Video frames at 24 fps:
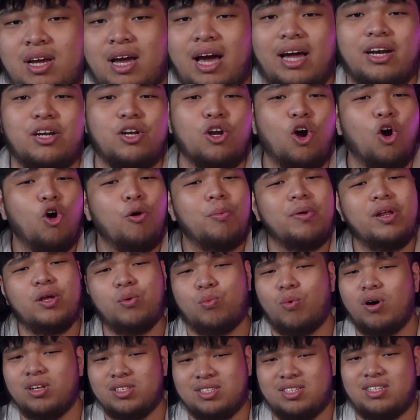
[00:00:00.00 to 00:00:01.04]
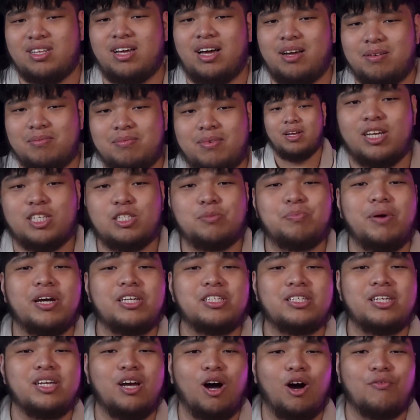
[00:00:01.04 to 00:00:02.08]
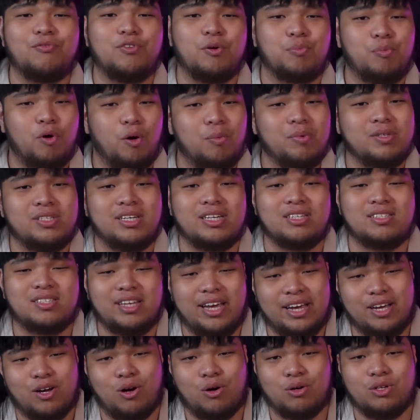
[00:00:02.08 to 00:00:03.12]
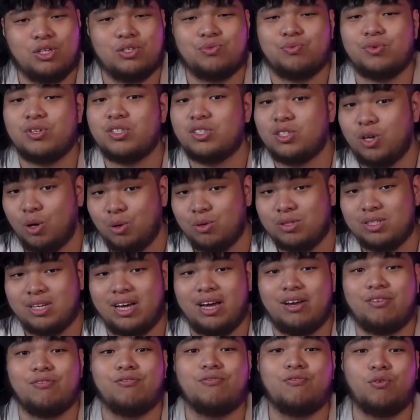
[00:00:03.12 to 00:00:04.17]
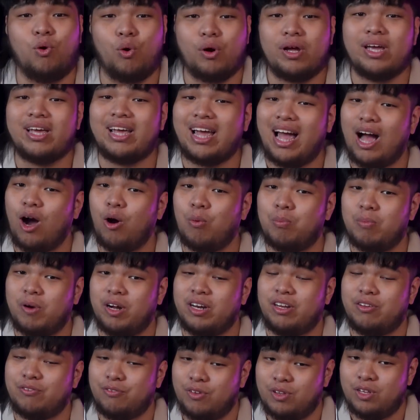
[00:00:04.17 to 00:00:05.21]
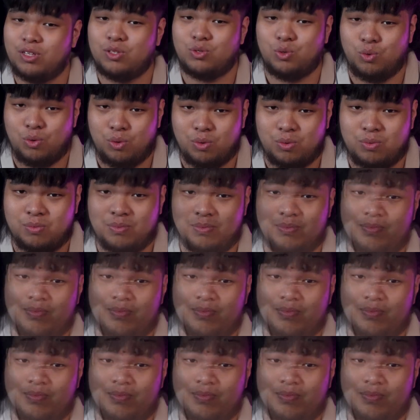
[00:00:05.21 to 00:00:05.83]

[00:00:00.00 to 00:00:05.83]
And nobody wants that, especially after promising stakeholders results and forking out money for the tool.